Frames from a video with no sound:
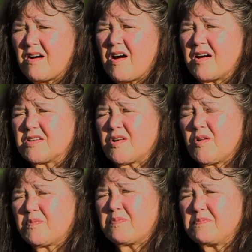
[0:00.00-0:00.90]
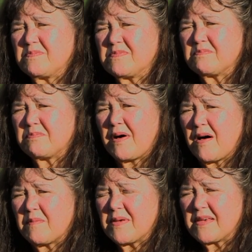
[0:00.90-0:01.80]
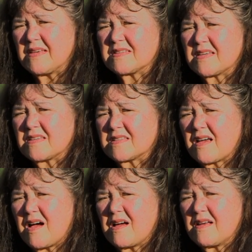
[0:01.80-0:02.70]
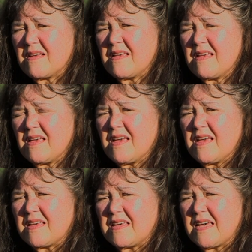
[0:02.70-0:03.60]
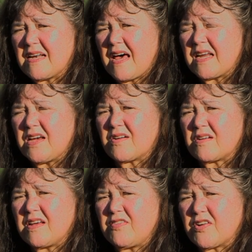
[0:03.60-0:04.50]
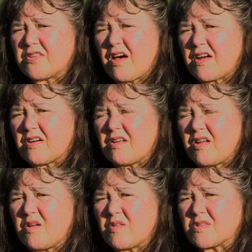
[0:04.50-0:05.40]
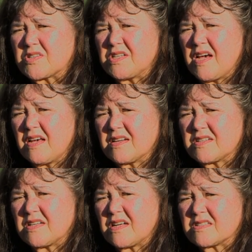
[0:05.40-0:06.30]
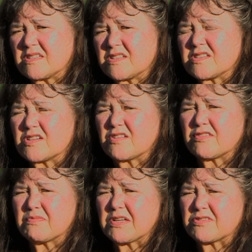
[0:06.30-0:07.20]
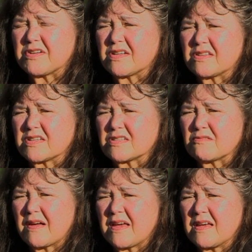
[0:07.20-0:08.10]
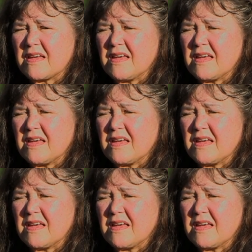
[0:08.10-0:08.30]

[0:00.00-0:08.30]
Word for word: Art told Bob, he says, get out of here, leave your daughter alone. She, she doesn't deserve to be treated this way.